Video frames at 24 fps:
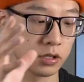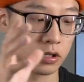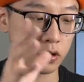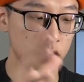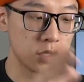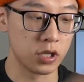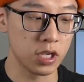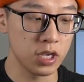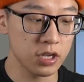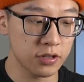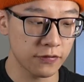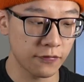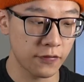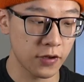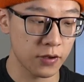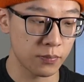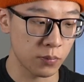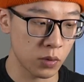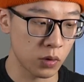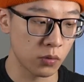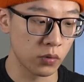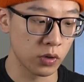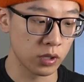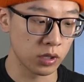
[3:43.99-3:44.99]
So these fit
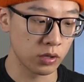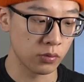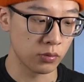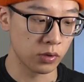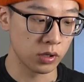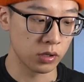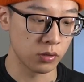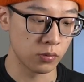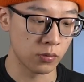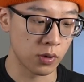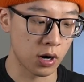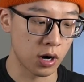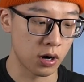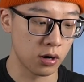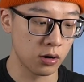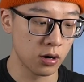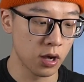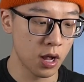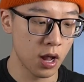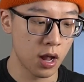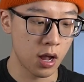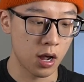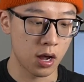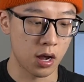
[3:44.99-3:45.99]
me really well.